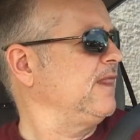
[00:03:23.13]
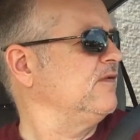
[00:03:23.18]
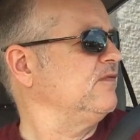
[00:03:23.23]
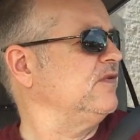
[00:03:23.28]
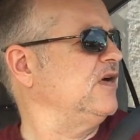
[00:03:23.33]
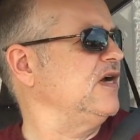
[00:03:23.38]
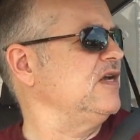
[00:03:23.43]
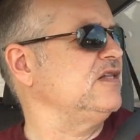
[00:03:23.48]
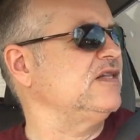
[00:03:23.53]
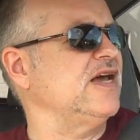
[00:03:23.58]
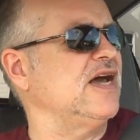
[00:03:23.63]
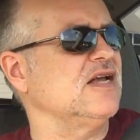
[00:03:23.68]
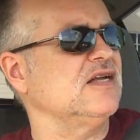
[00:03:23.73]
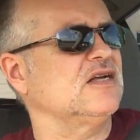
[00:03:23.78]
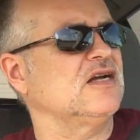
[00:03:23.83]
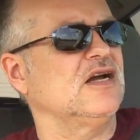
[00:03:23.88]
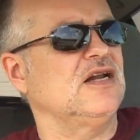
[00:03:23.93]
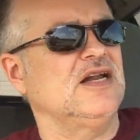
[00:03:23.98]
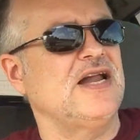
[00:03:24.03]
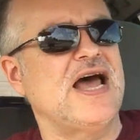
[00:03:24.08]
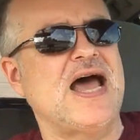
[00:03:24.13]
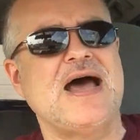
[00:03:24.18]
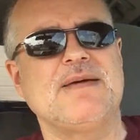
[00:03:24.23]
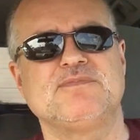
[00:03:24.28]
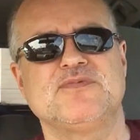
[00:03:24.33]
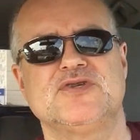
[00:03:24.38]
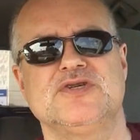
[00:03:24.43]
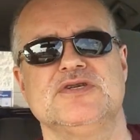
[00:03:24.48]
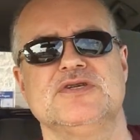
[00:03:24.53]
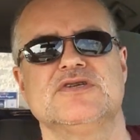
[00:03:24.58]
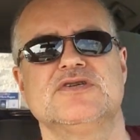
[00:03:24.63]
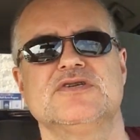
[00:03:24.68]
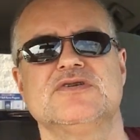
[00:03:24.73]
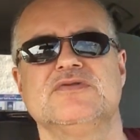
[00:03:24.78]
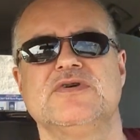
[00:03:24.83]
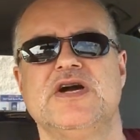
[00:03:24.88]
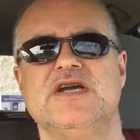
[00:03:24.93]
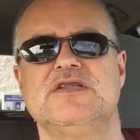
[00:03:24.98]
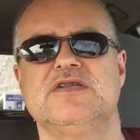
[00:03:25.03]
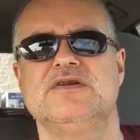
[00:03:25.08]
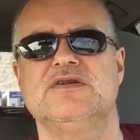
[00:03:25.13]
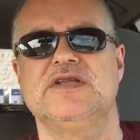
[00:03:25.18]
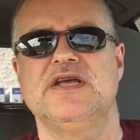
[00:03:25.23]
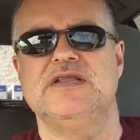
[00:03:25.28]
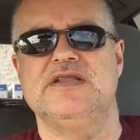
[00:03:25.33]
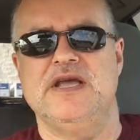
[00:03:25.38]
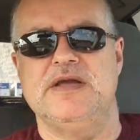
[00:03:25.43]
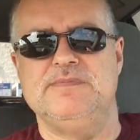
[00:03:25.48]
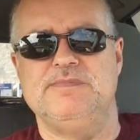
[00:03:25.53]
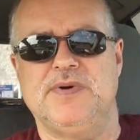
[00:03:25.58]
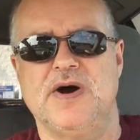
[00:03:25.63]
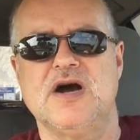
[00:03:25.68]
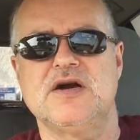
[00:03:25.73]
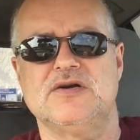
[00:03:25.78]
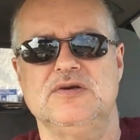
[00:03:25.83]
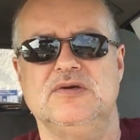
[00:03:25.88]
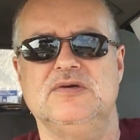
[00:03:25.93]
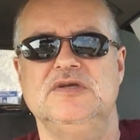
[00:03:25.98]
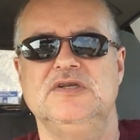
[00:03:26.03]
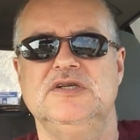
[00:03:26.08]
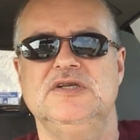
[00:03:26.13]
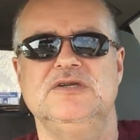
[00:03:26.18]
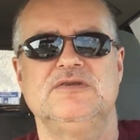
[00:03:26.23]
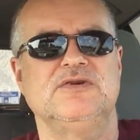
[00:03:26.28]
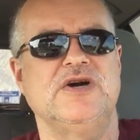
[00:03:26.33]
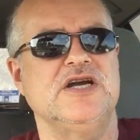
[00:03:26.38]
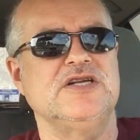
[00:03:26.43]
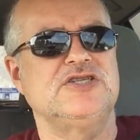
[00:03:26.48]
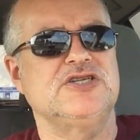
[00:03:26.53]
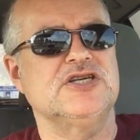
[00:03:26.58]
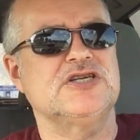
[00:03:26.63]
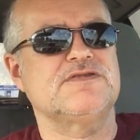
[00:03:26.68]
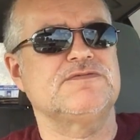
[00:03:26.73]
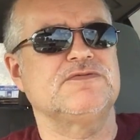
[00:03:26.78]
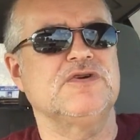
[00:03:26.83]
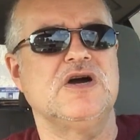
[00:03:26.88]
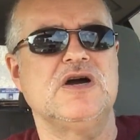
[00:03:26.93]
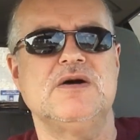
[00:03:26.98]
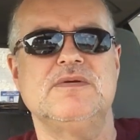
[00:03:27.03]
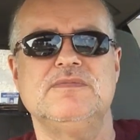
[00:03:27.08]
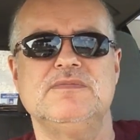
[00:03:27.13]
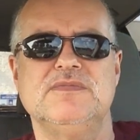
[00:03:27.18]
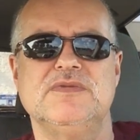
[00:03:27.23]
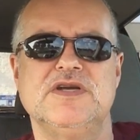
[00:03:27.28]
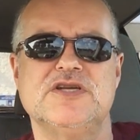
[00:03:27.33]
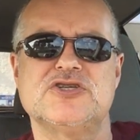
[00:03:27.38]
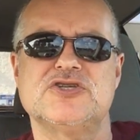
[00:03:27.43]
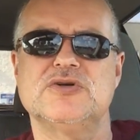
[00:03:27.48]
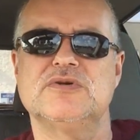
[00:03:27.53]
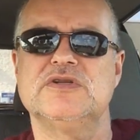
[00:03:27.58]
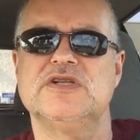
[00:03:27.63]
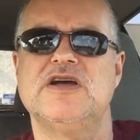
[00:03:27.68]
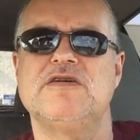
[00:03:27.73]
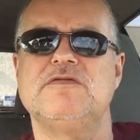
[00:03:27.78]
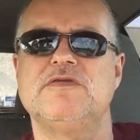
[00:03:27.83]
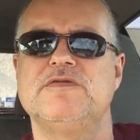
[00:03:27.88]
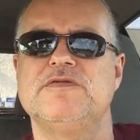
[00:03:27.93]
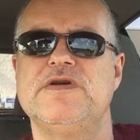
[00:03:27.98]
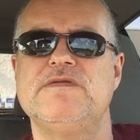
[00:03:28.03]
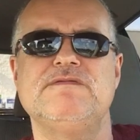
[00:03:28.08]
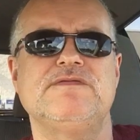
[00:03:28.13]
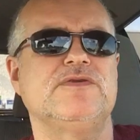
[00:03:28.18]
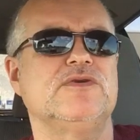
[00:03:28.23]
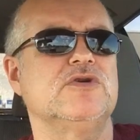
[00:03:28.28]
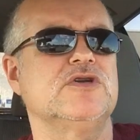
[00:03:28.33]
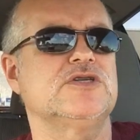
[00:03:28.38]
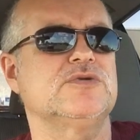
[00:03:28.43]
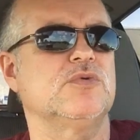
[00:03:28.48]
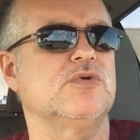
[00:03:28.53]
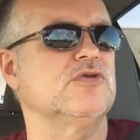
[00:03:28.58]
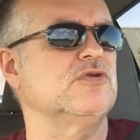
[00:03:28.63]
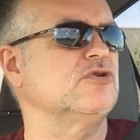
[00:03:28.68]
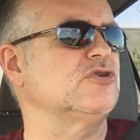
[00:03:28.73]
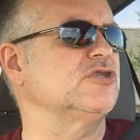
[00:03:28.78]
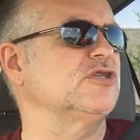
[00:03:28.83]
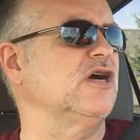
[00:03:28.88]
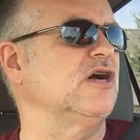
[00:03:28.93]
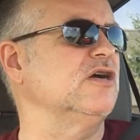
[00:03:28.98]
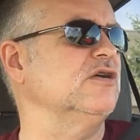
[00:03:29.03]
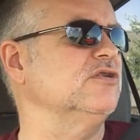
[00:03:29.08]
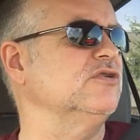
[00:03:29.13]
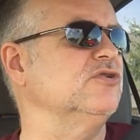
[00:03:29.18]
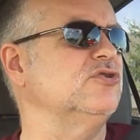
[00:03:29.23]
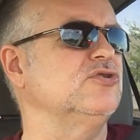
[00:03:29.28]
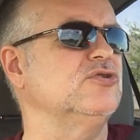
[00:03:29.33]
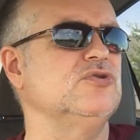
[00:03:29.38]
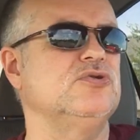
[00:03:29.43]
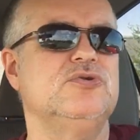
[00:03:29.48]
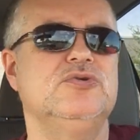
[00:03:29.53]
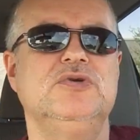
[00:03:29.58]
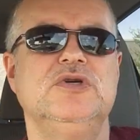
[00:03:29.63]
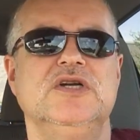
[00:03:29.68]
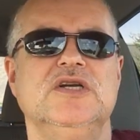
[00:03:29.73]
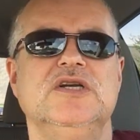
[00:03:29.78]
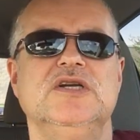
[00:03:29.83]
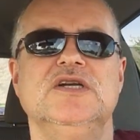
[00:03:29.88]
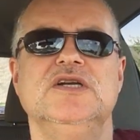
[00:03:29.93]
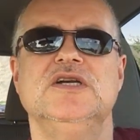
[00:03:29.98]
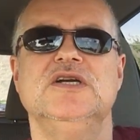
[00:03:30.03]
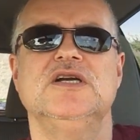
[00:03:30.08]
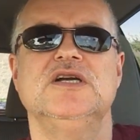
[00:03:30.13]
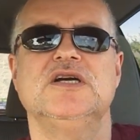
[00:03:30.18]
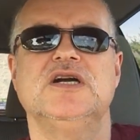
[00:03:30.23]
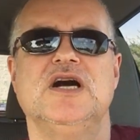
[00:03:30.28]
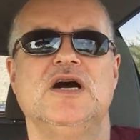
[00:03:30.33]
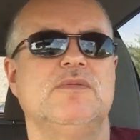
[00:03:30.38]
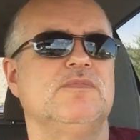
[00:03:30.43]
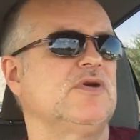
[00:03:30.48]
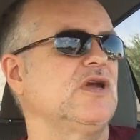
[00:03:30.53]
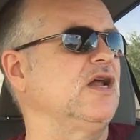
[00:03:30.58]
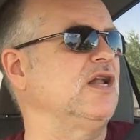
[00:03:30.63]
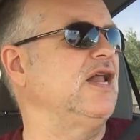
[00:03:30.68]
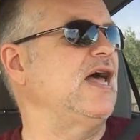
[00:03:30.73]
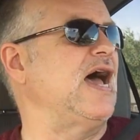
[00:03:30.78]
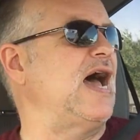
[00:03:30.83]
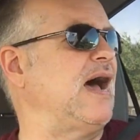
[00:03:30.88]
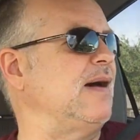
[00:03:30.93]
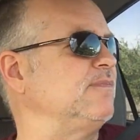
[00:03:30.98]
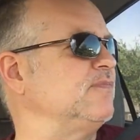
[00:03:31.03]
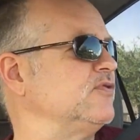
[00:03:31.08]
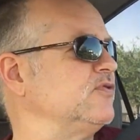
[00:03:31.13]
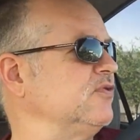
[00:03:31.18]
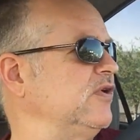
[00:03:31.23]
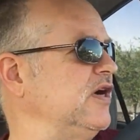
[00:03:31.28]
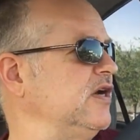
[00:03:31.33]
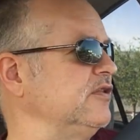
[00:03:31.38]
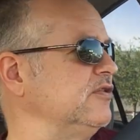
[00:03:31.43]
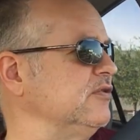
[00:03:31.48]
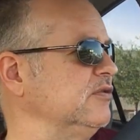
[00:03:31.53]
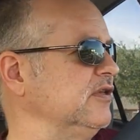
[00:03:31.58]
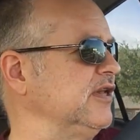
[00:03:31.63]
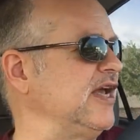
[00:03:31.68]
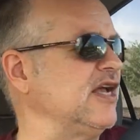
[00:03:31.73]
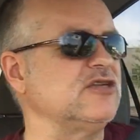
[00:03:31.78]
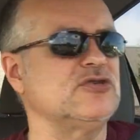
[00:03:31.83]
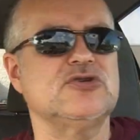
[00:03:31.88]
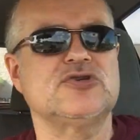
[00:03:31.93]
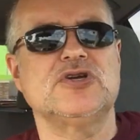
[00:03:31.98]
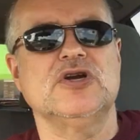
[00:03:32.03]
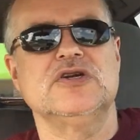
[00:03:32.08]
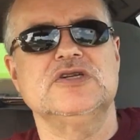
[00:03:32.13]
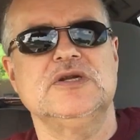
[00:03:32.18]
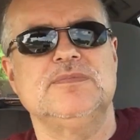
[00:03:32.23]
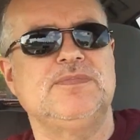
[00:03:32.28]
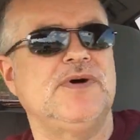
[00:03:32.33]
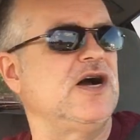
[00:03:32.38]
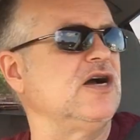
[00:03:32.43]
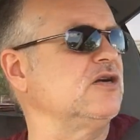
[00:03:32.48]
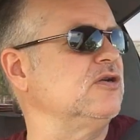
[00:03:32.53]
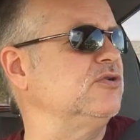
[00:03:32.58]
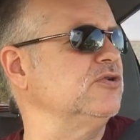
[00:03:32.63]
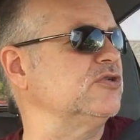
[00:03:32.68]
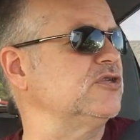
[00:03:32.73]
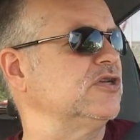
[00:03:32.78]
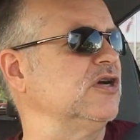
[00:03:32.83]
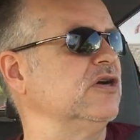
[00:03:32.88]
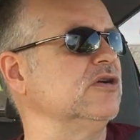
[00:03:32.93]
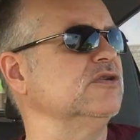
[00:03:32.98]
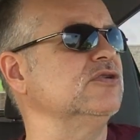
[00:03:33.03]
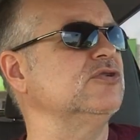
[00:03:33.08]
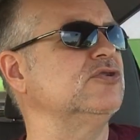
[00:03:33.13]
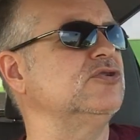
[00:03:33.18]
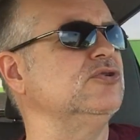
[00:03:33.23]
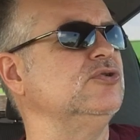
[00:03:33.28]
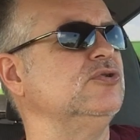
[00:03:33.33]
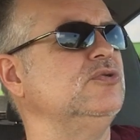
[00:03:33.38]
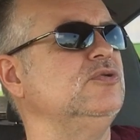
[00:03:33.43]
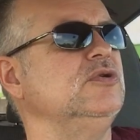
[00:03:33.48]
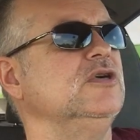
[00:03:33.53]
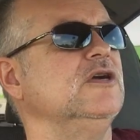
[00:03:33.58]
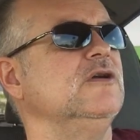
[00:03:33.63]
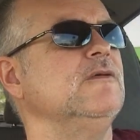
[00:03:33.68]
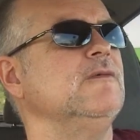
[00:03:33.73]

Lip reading: right, that collapses, right, they buckle, right, just from a certain level of influence where they're starting to collapse, right, their legs are starting to buckle, they're starting to